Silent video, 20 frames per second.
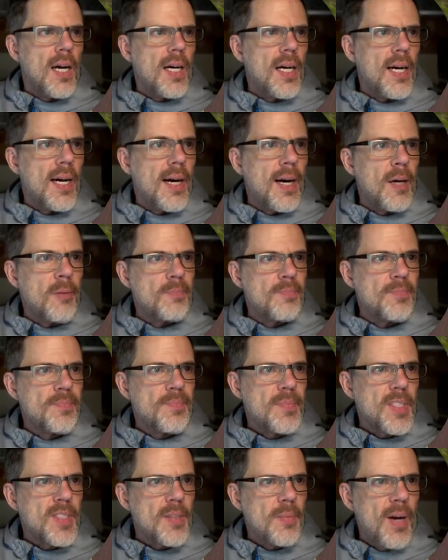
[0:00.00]

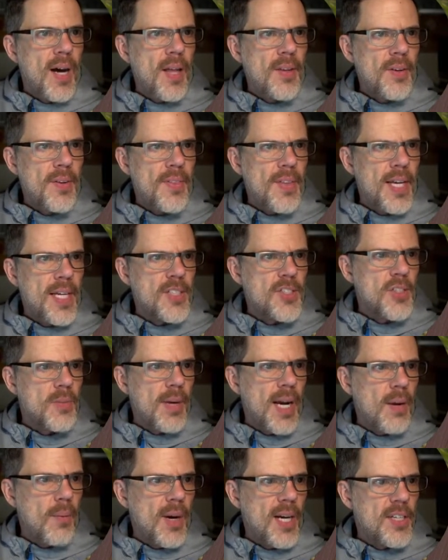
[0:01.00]
Some other things you
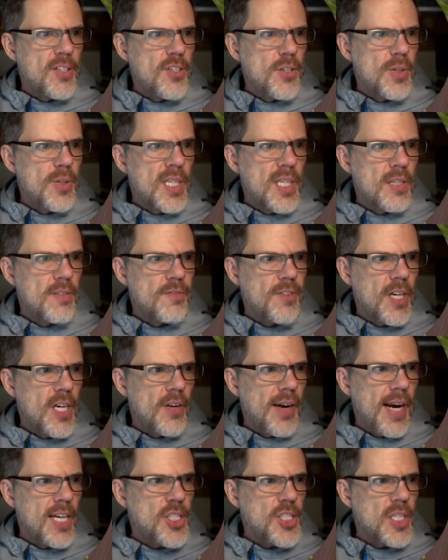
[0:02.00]
might want to do in
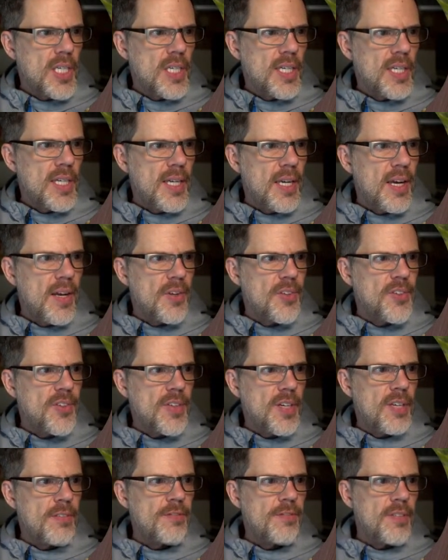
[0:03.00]
configuration
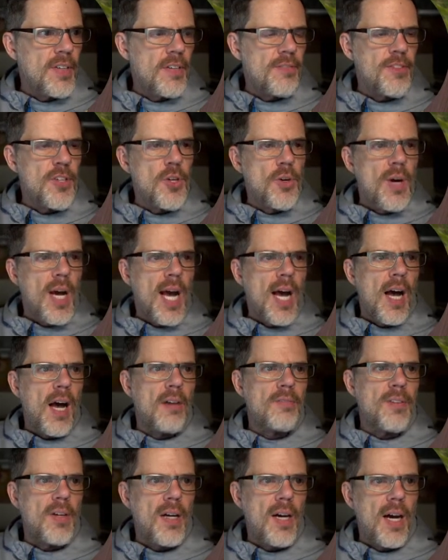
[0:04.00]
is if you
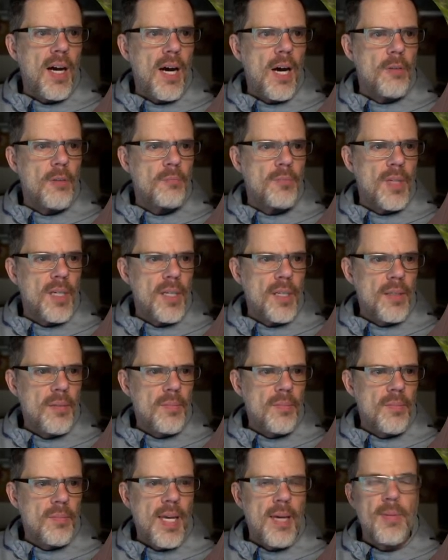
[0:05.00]
have
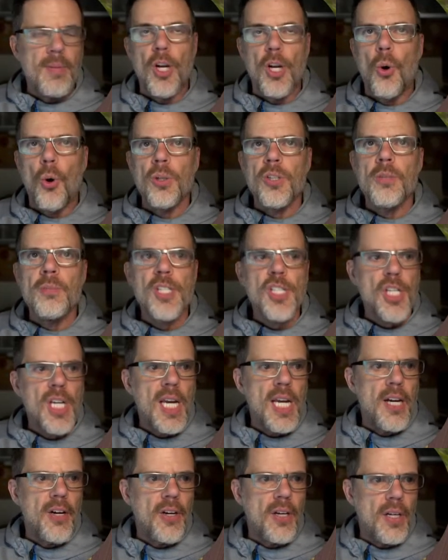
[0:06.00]
maybe an older
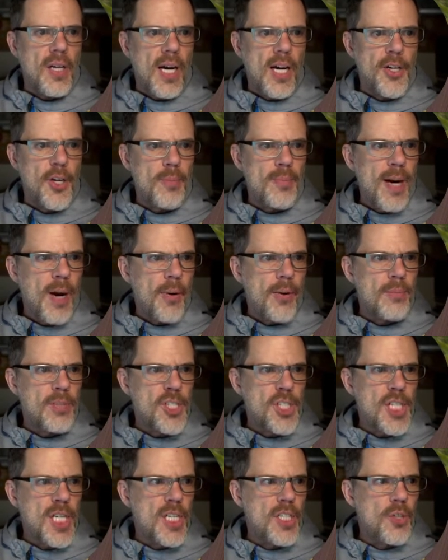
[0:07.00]
machine or an underpowered
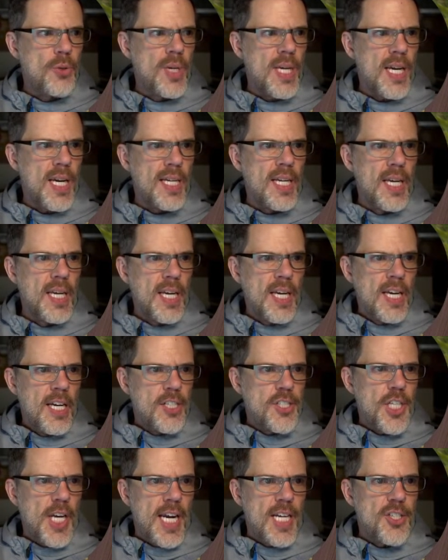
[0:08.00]
machine, you could
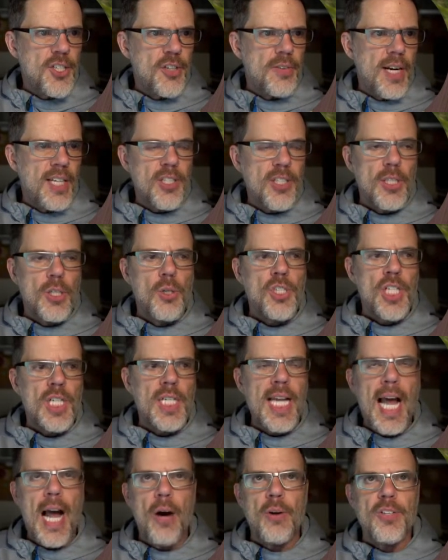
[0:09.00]
change your
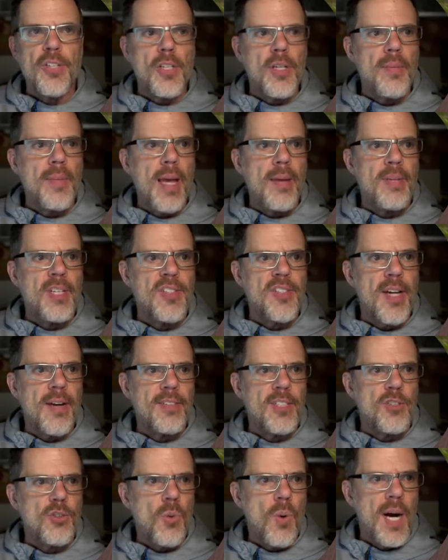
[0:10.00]
resolution down to maybe
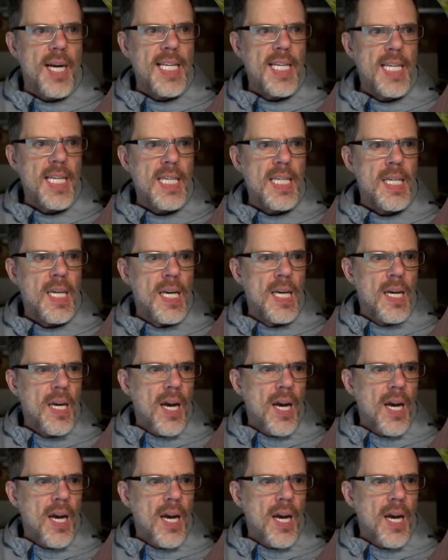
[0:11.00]
720.